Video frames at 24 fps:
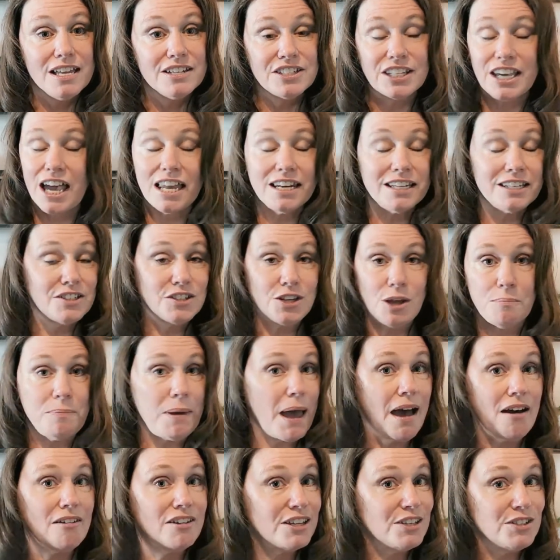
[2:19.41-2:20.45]
to kind of jump
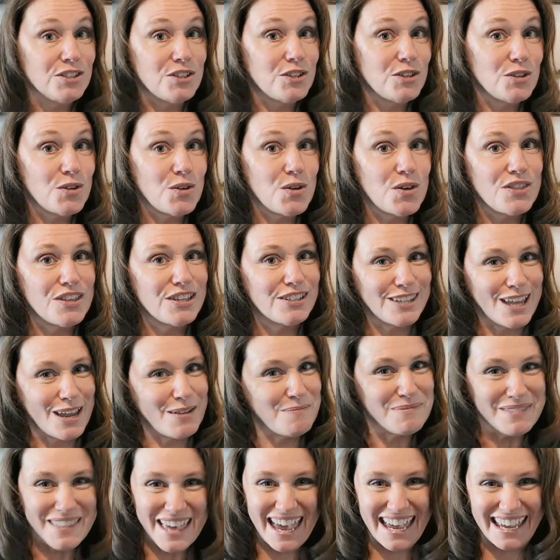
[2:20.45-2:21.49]
out and do the
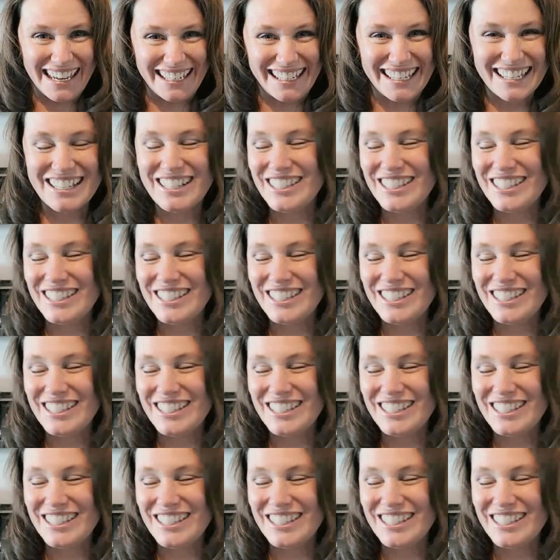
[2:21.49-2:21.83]
same thing.